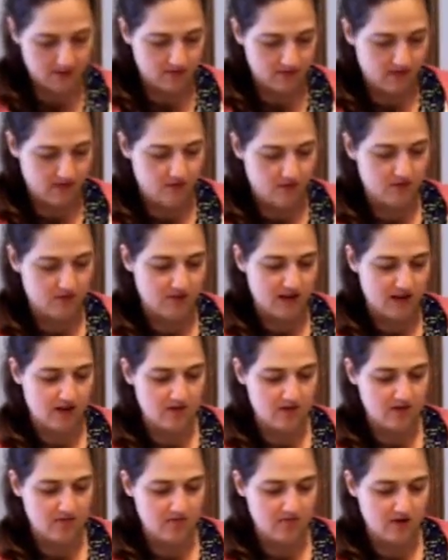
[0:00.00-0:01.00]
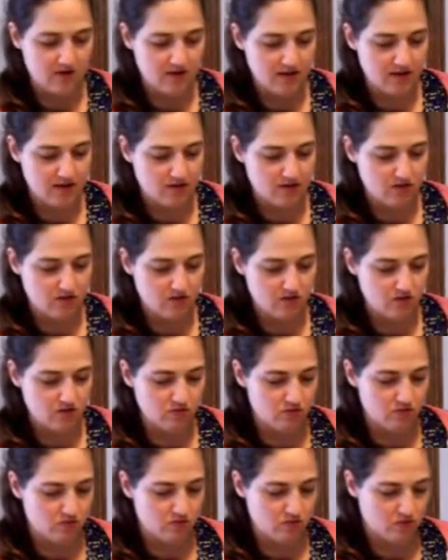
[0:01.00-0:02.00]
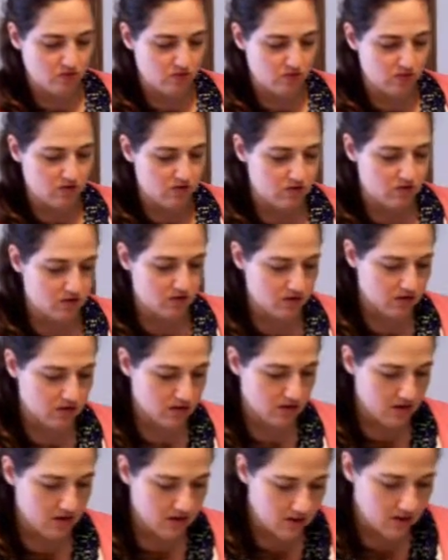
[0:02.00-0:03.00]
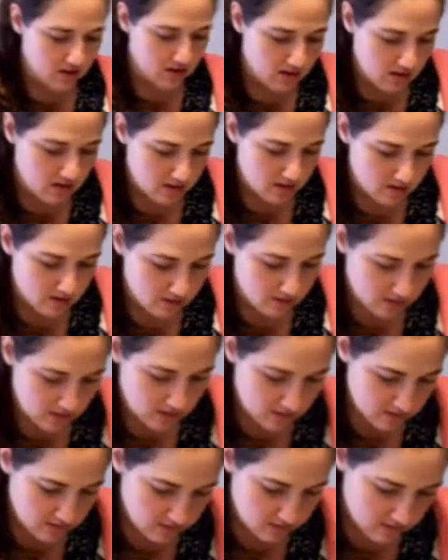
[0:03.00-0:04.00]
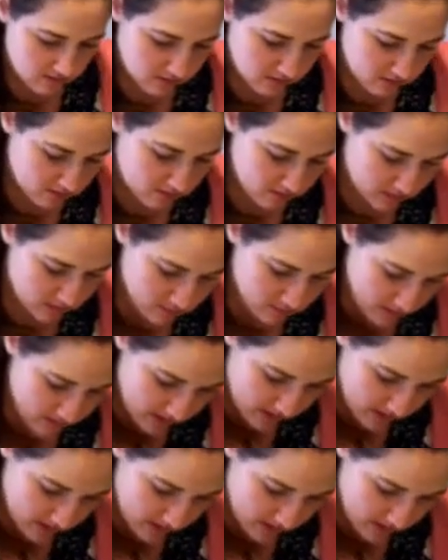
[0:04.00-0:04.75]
So now I'm going to squirt just a little bit of